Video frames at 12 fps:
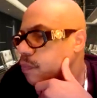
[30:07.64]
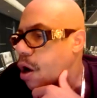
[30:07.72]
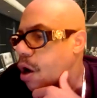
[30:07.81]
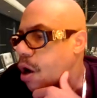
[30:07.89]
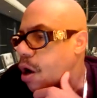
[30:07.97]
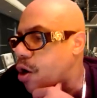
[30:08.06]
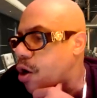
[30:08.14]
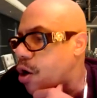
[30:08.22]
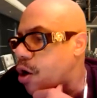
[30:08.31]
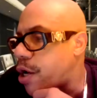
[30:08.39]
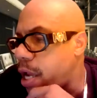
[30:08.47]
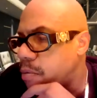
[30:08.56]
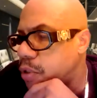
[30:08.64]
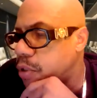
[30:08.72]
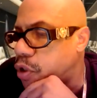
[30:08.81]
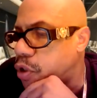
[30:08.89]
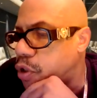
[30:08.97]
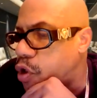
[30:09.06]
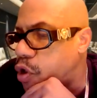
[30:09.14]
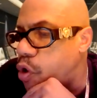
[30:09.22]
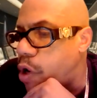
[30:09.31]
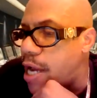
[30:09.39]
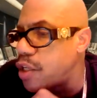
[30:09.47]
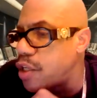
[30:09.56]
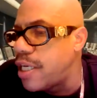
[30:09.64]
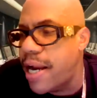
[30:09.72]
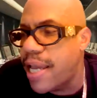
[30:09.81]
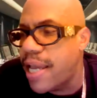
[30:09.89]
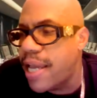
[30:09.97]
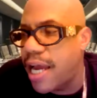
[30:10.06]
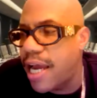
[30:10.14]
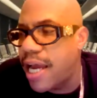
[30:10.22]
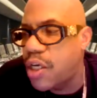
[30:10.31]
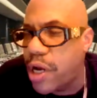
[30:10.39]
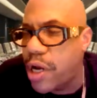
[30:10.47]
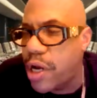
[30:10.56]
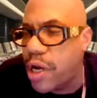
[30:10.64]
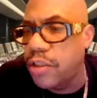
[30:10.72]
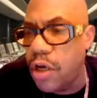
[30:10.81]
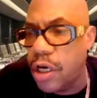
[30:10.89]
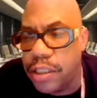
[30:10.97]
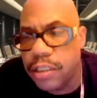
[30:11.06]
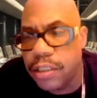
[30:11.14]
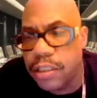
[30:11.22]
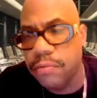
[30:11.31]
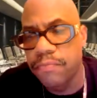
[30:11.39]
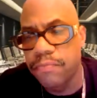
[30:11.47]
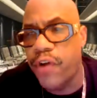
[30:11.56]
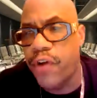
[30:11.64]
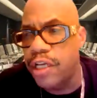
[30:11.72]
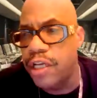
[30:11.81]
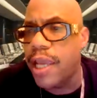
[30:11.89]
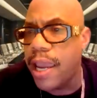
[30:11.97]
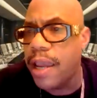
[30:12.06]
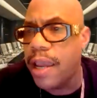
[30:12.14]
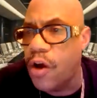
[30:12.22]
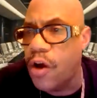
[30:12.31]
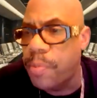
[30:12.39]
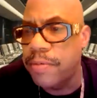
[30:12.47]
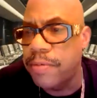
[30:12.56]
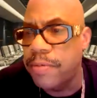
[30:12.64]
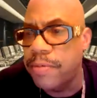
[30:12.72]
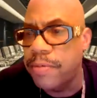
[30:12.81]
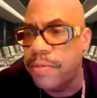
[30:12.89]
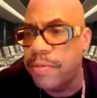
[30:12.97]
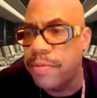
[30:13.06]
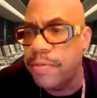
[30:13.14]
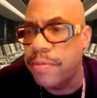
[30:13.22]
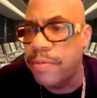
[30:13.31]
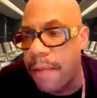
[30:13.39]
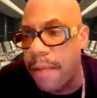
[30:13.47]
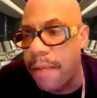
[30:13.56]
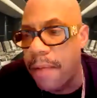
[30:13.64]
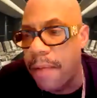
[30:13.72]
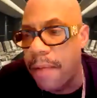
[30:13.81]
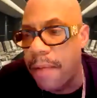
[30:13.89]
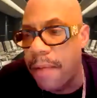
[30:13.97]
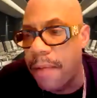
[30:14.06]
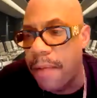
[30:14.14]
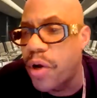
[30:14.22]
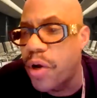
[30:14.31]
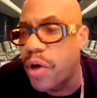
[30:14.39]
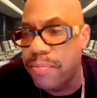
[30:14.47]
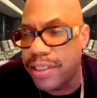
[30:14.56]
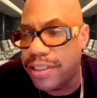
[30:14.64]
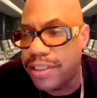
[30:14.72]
Okay, so cool. I got another. Anybody got any questions? Y'all can just raise your hand, open up your mic. I'm gonna ask you another question myself.